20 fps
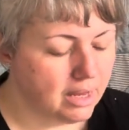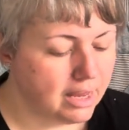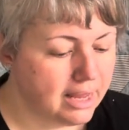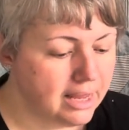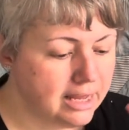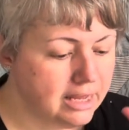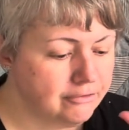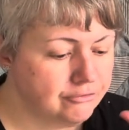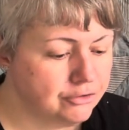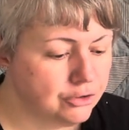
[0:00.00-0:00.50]

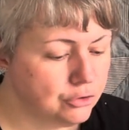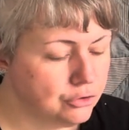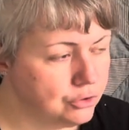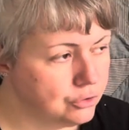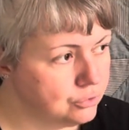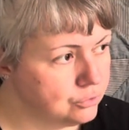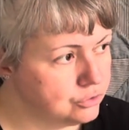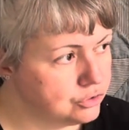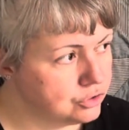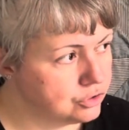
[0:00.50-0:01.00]
If you
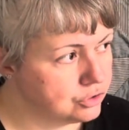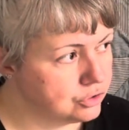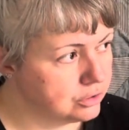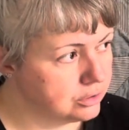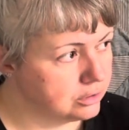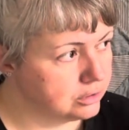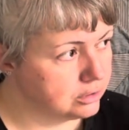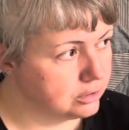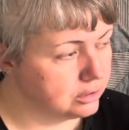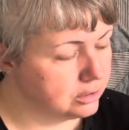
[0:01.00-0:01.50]
use
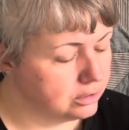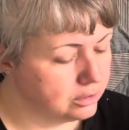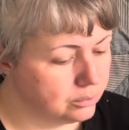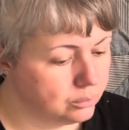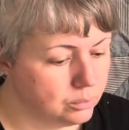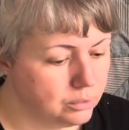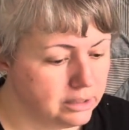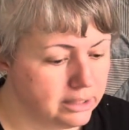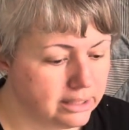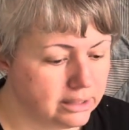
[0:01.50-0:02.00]
the
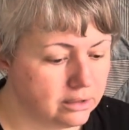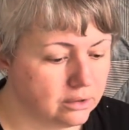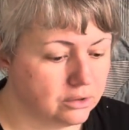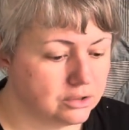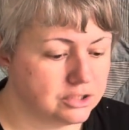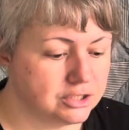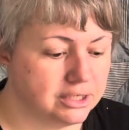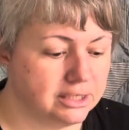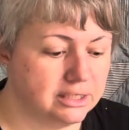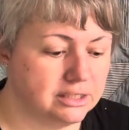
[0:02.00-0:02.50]
Woolly
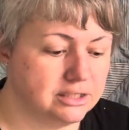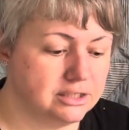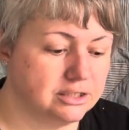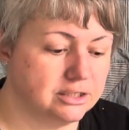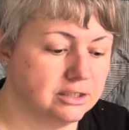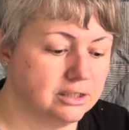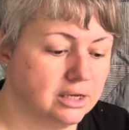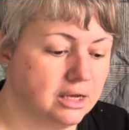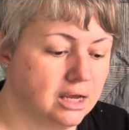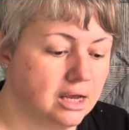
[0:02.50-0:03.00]

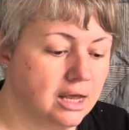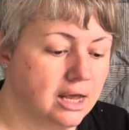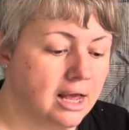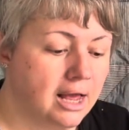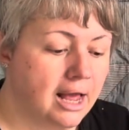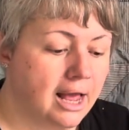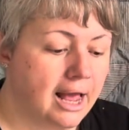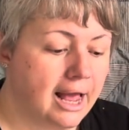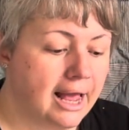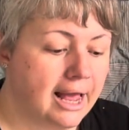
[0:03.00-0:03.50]
Closet,
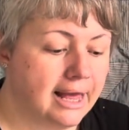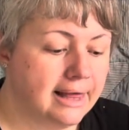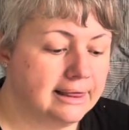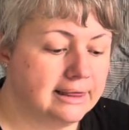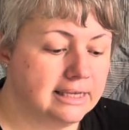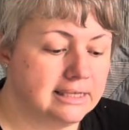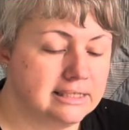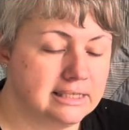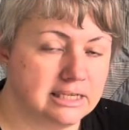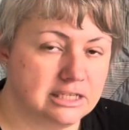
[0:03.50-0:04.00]
and
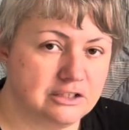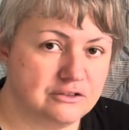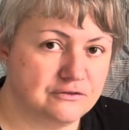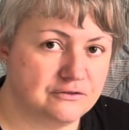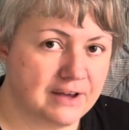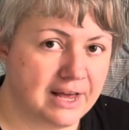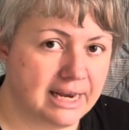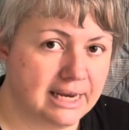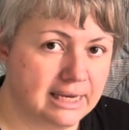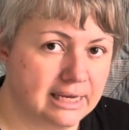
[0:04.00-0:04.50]
this is
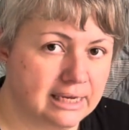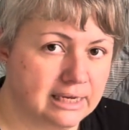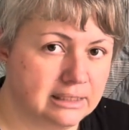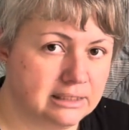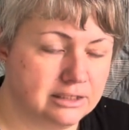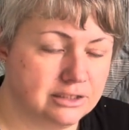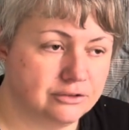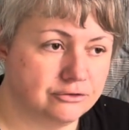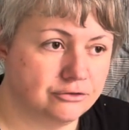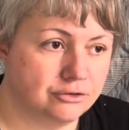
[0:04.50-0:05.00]

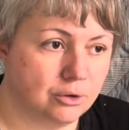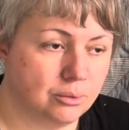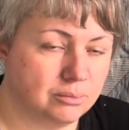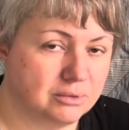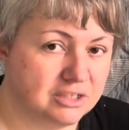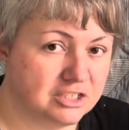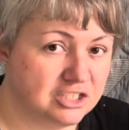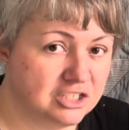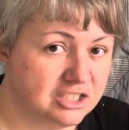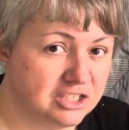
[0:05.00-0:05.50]
valid from
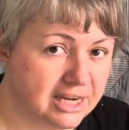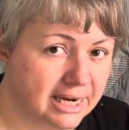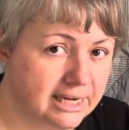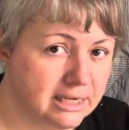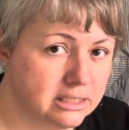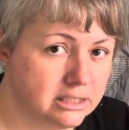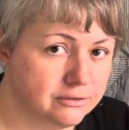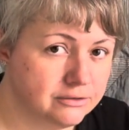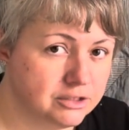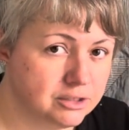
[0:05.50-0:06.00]
the
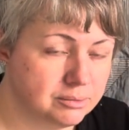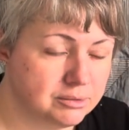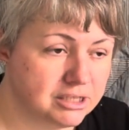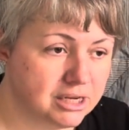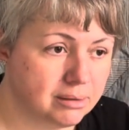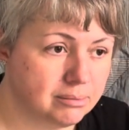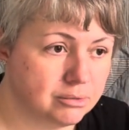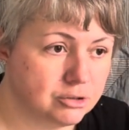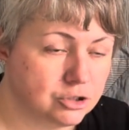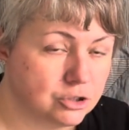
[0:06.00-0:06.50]
2nd of
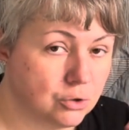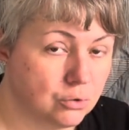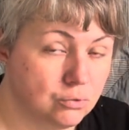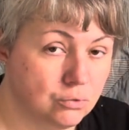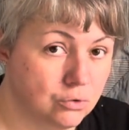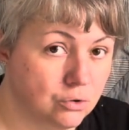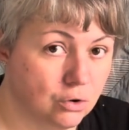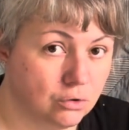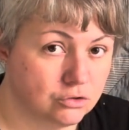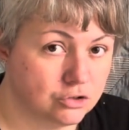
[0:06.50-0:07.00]
September, so
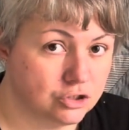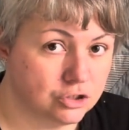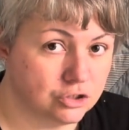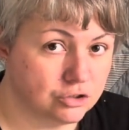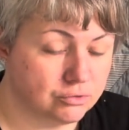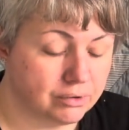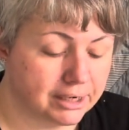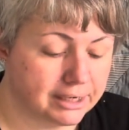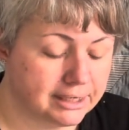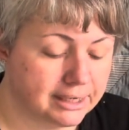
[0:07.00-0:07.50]
not
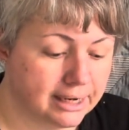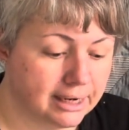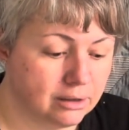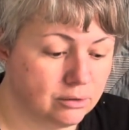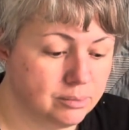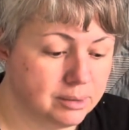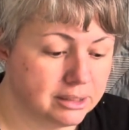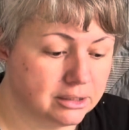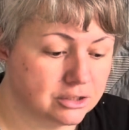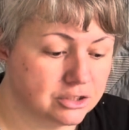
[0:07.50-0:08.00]
just right now,
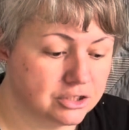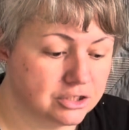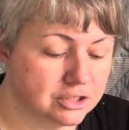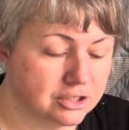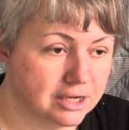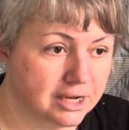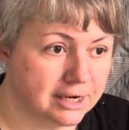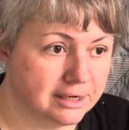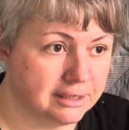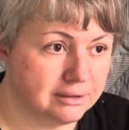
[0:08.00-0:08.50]
because
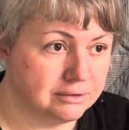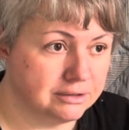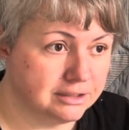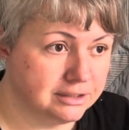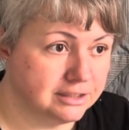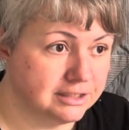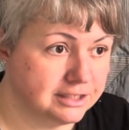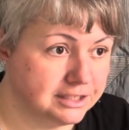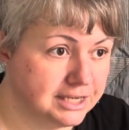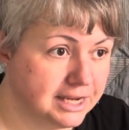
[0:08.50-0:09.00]

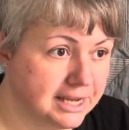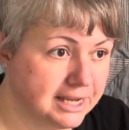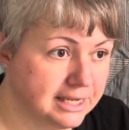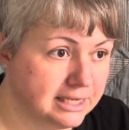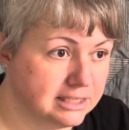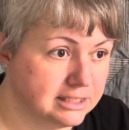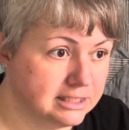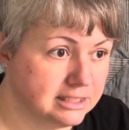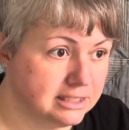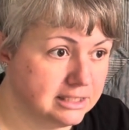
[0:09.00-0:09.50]
today
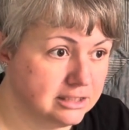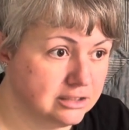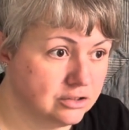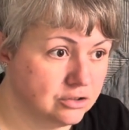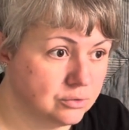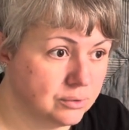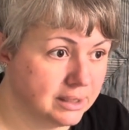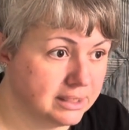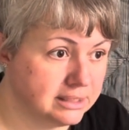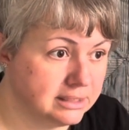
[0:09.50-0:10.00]
is the
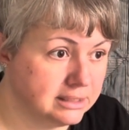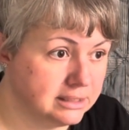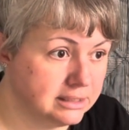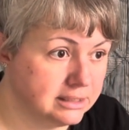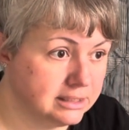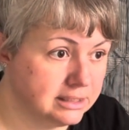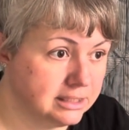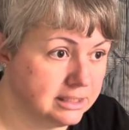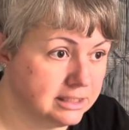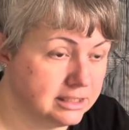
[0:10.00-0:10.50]

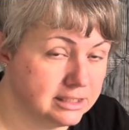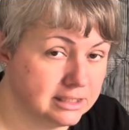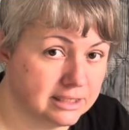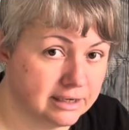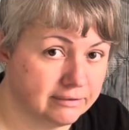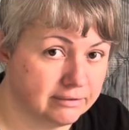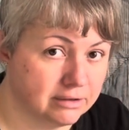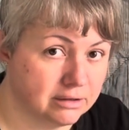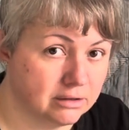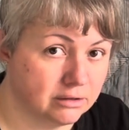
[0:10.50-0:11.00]

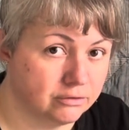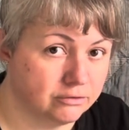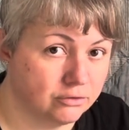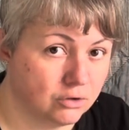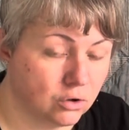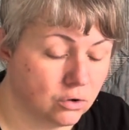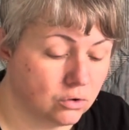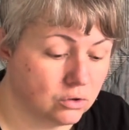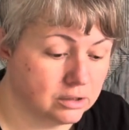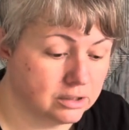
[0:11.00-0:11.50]
27th of
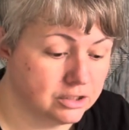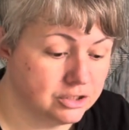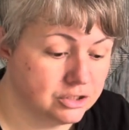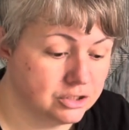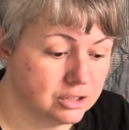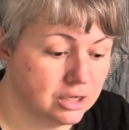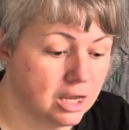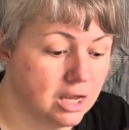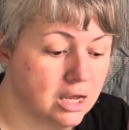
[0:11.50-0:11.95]
August.